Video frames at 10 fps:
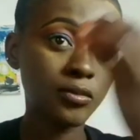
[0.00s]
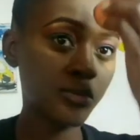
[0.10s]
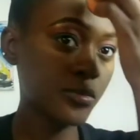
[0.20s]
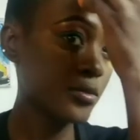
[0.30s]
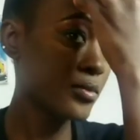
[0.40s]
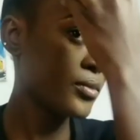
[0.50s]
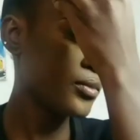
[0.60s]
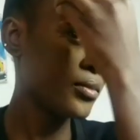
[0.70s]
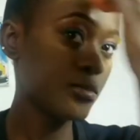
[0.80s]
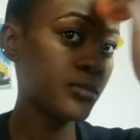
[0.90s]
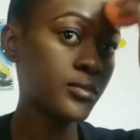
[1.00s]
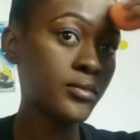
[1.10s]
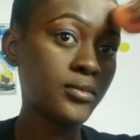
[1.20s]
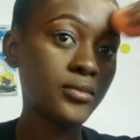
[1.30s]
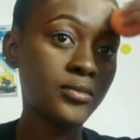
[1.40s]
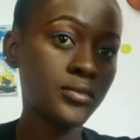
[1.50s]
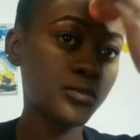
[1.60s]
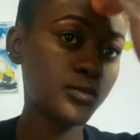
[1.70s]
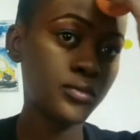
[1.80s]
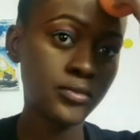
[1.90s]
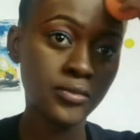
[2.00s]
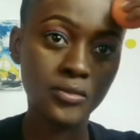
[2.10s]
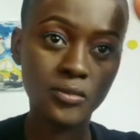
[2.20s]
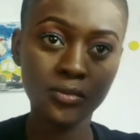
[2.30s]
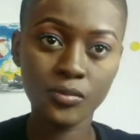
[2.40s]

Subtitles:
on my face, like all around my face.